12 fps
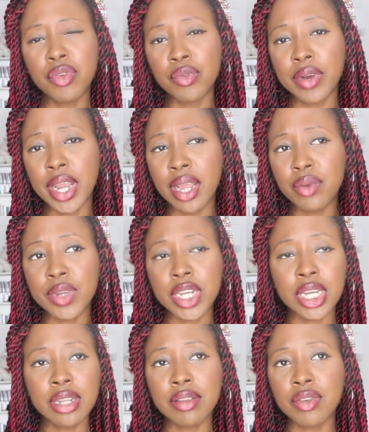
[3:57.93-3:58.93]
red,
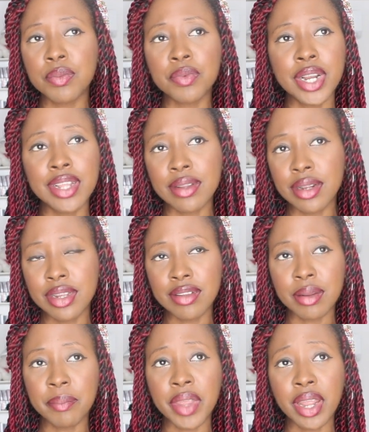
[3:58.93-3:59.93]
which is surprisingly
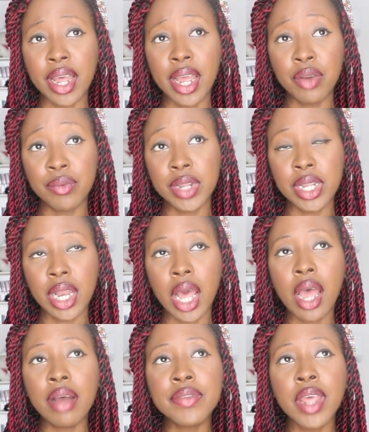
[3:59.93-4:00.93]
something that I really
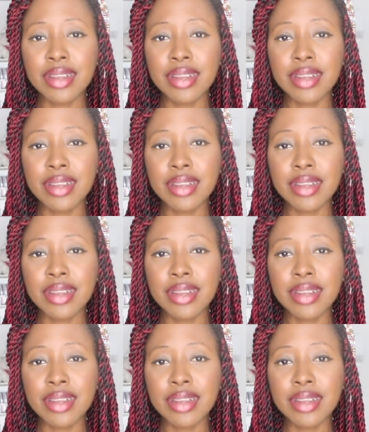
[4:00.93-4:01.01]
love.